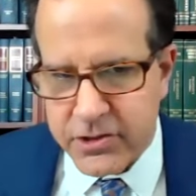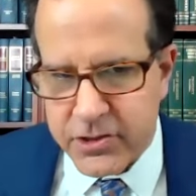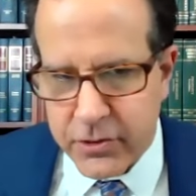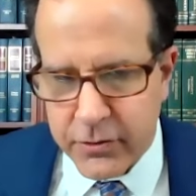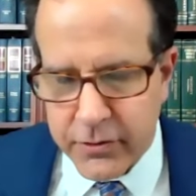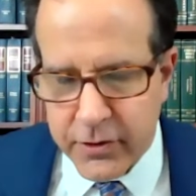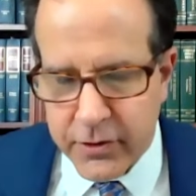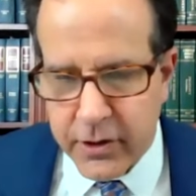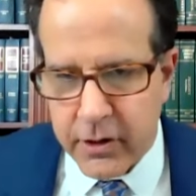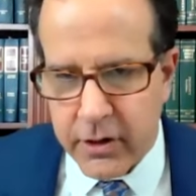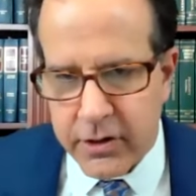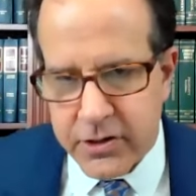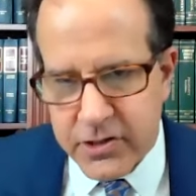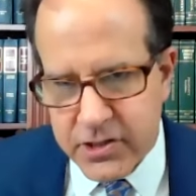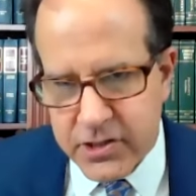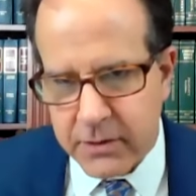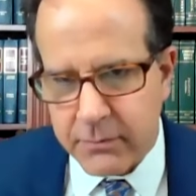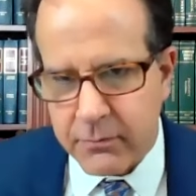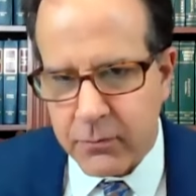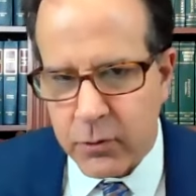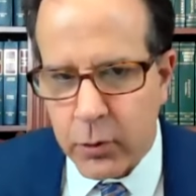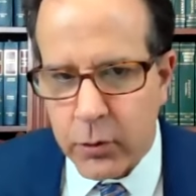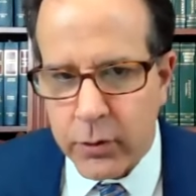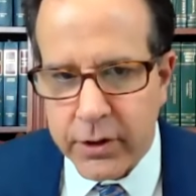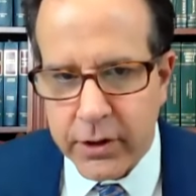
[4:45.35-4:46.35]
So there are
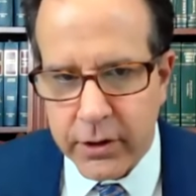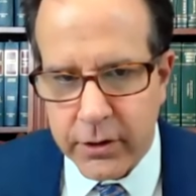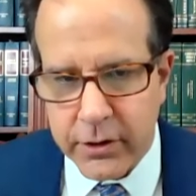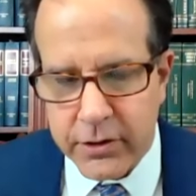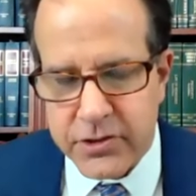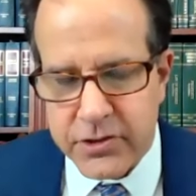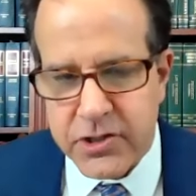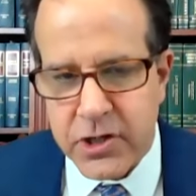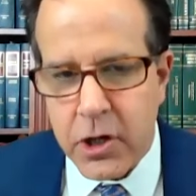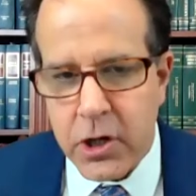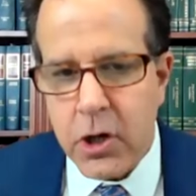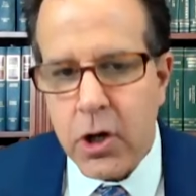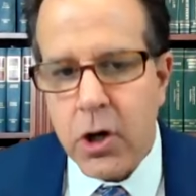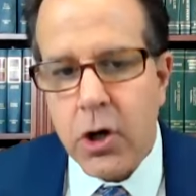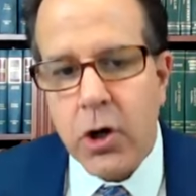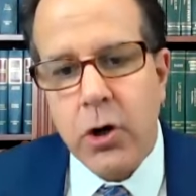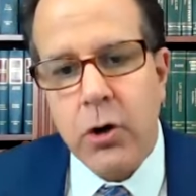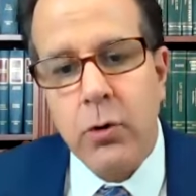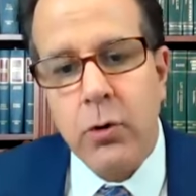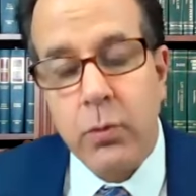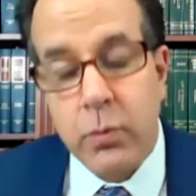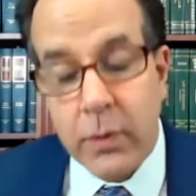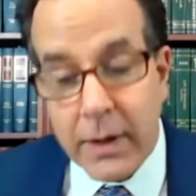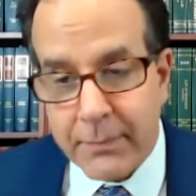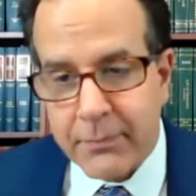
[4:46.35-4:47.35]
some lawyers
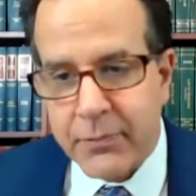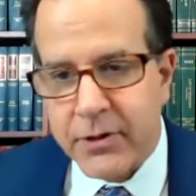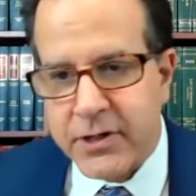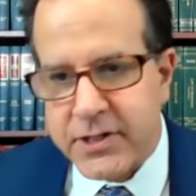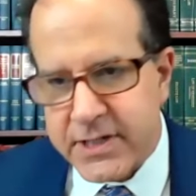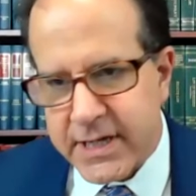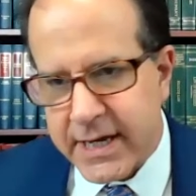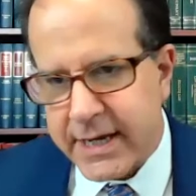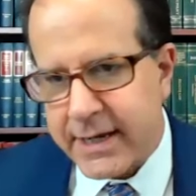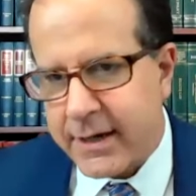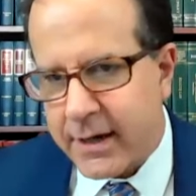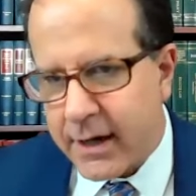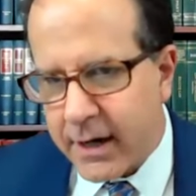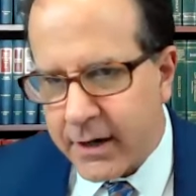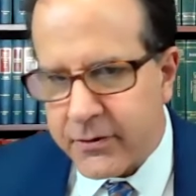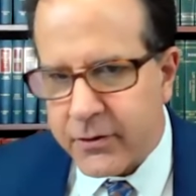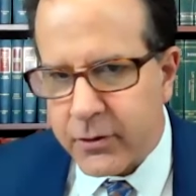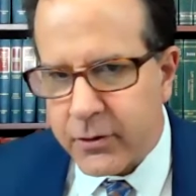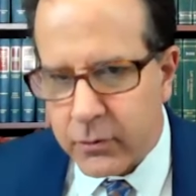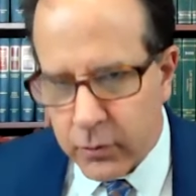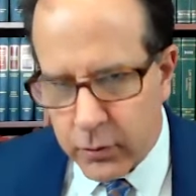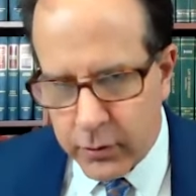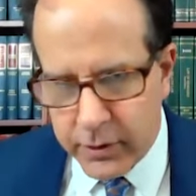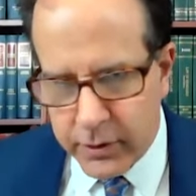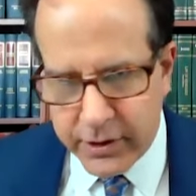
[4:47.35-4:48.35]
who represent
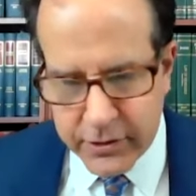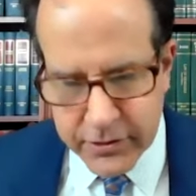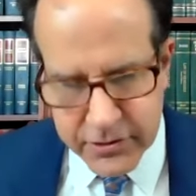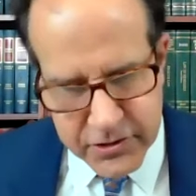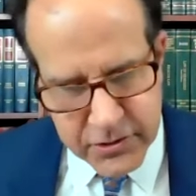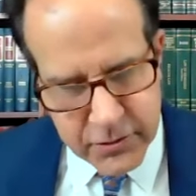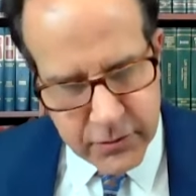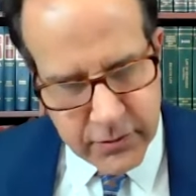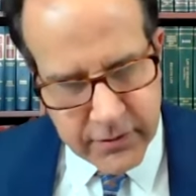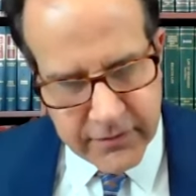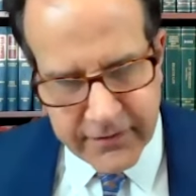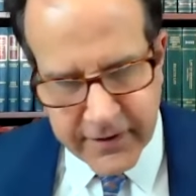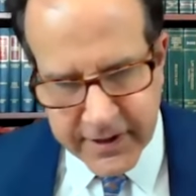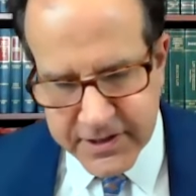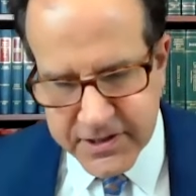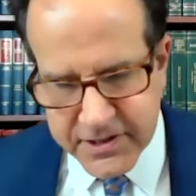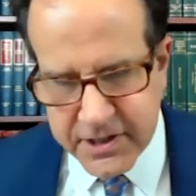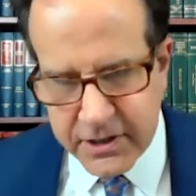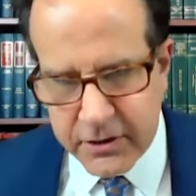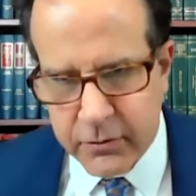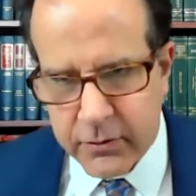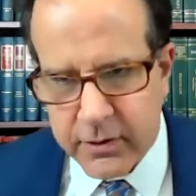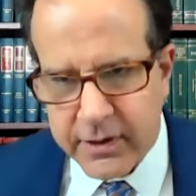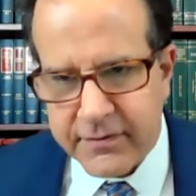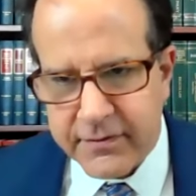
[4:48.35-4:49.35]
other lawyers who are
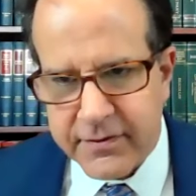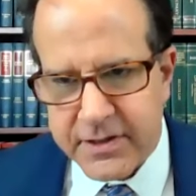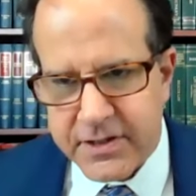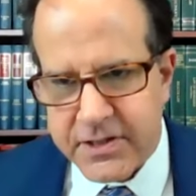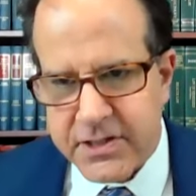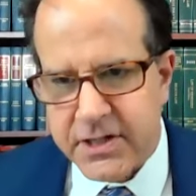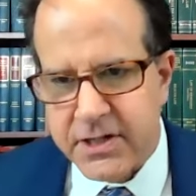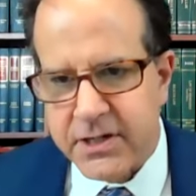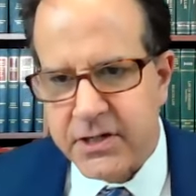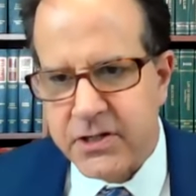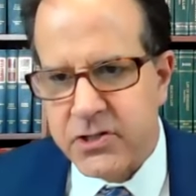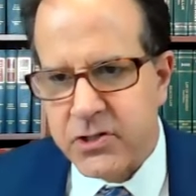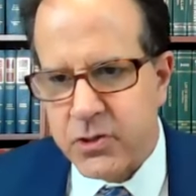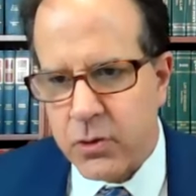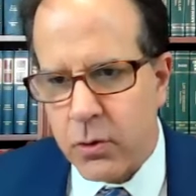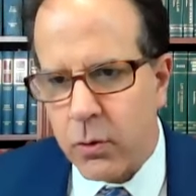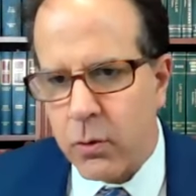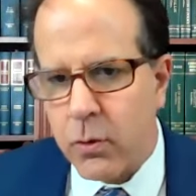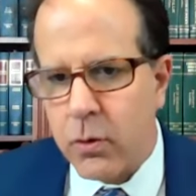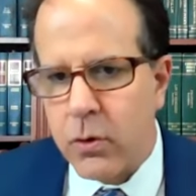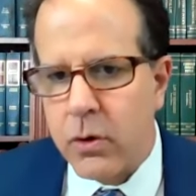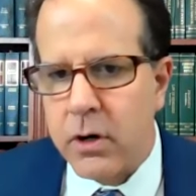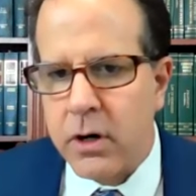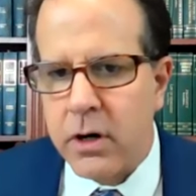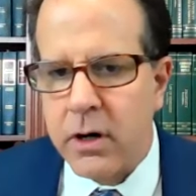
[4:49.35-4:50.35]
facing grievances
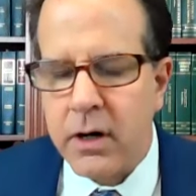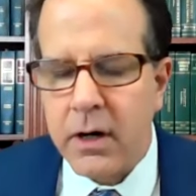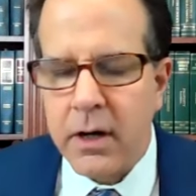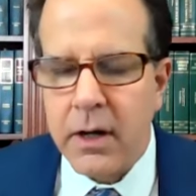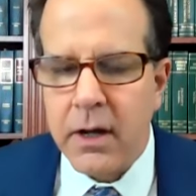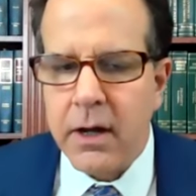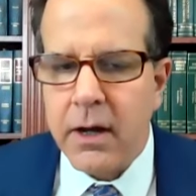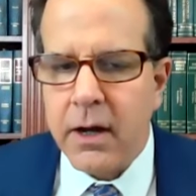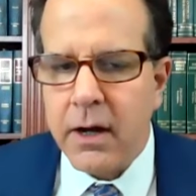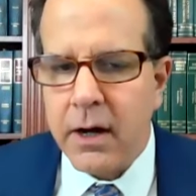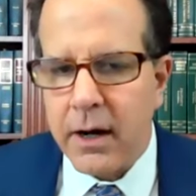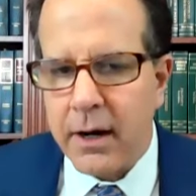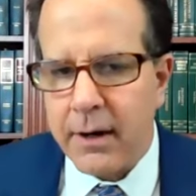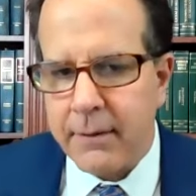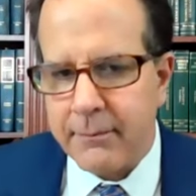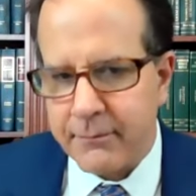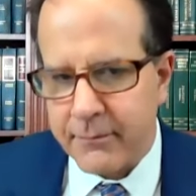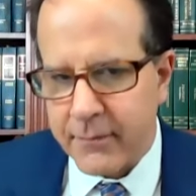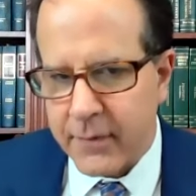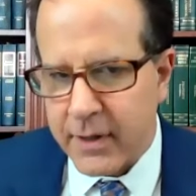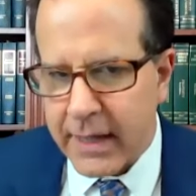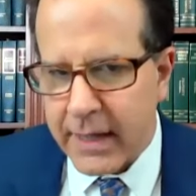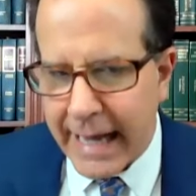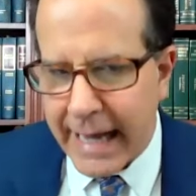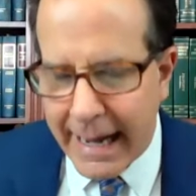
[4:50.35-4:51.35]
or
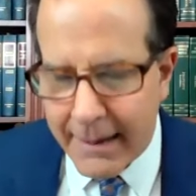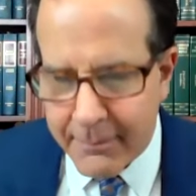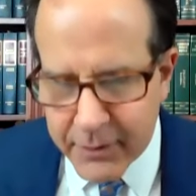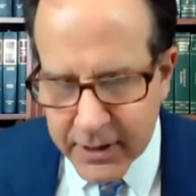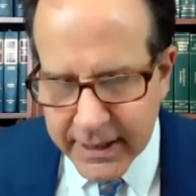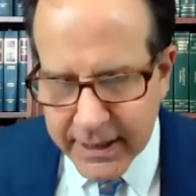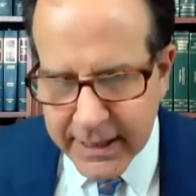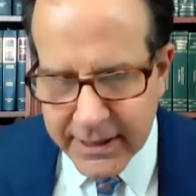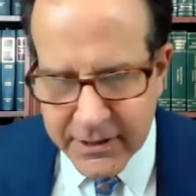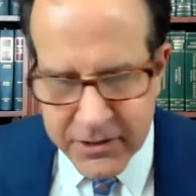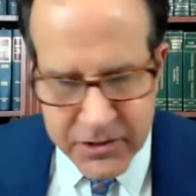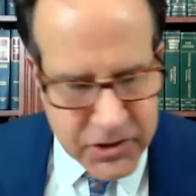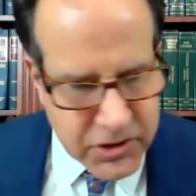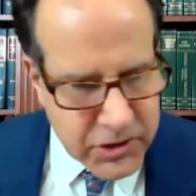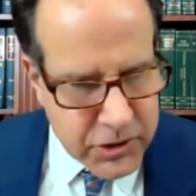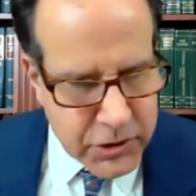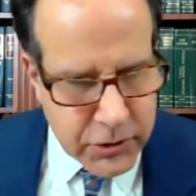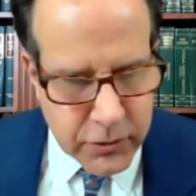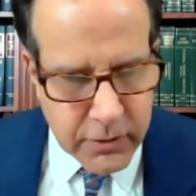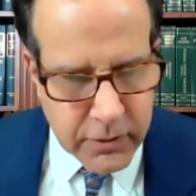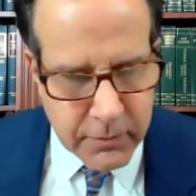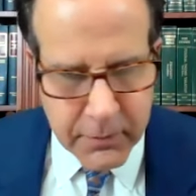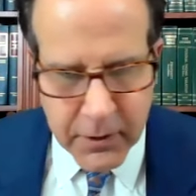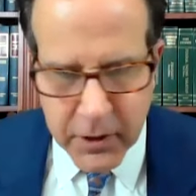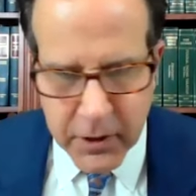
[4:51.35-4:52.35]
um, applicants
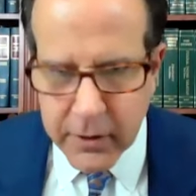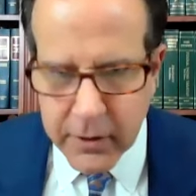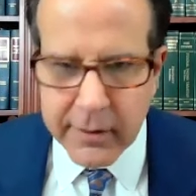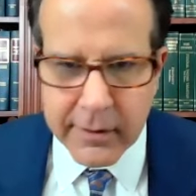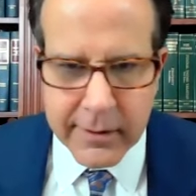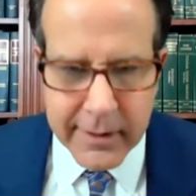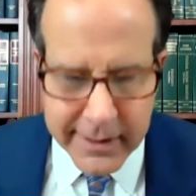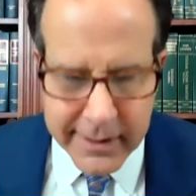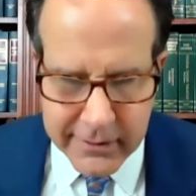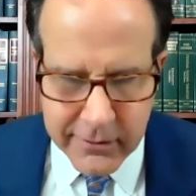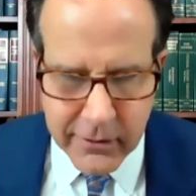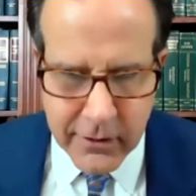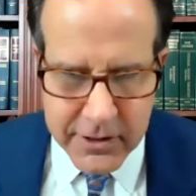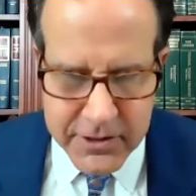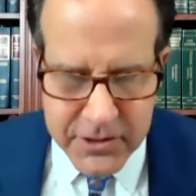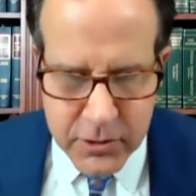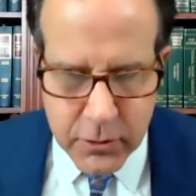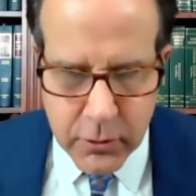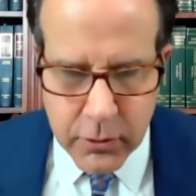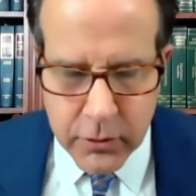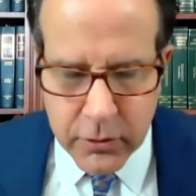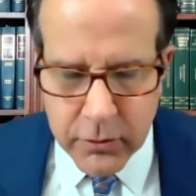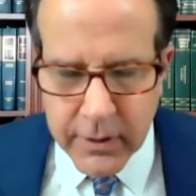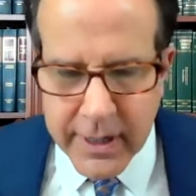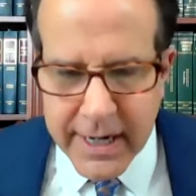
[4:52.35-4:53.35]
to the bar, like law
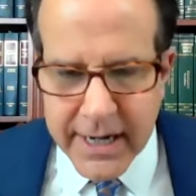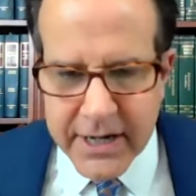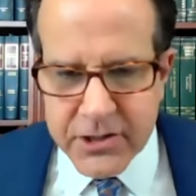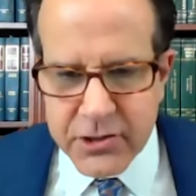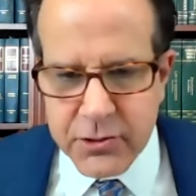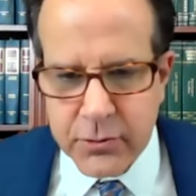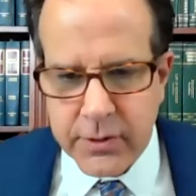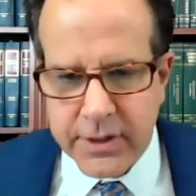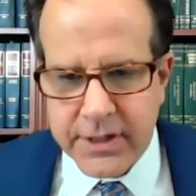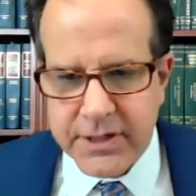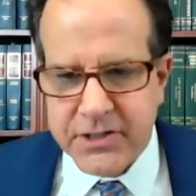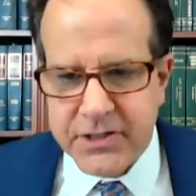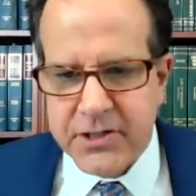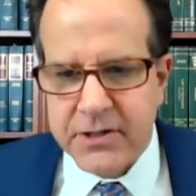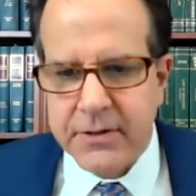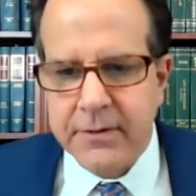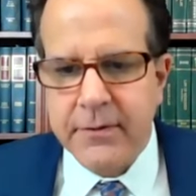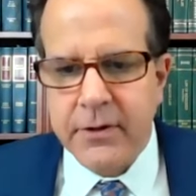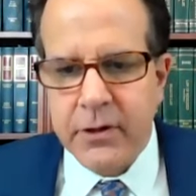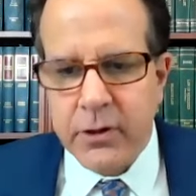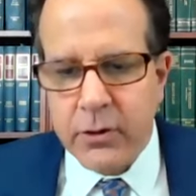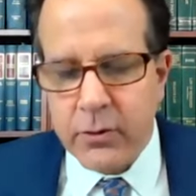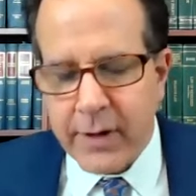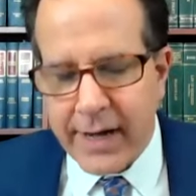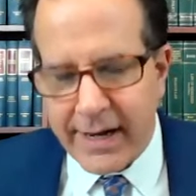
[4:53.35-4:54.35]
school graduates,
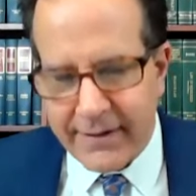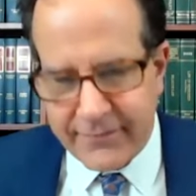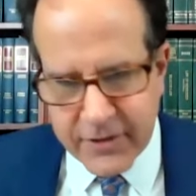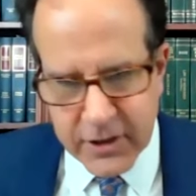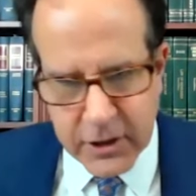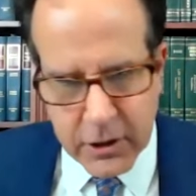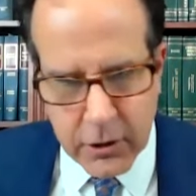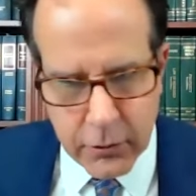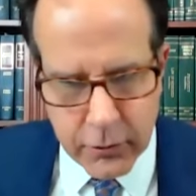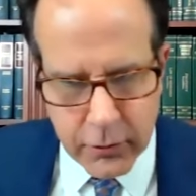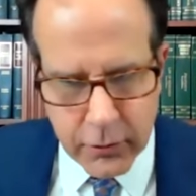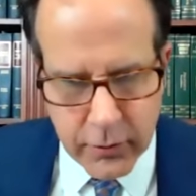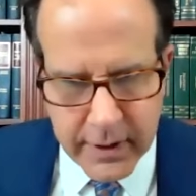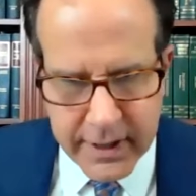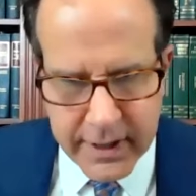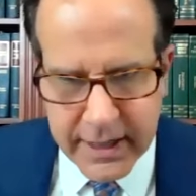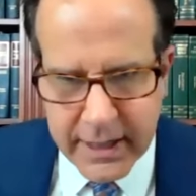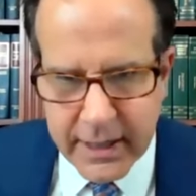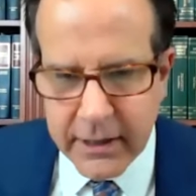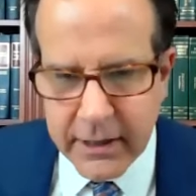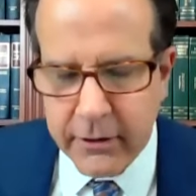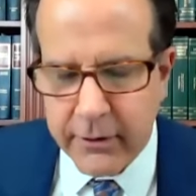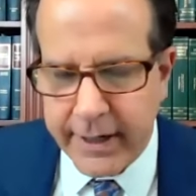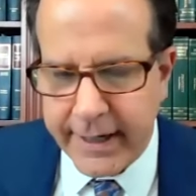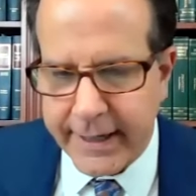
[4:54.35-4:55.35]
who have to go to a
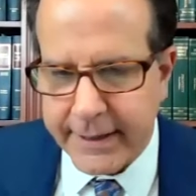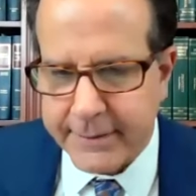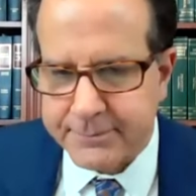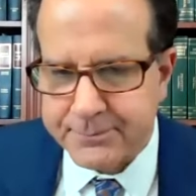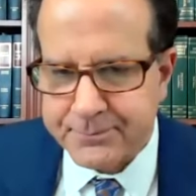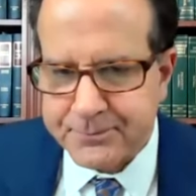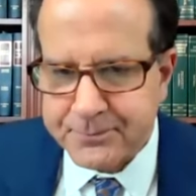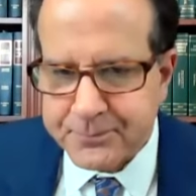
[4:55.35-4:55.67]
hearing.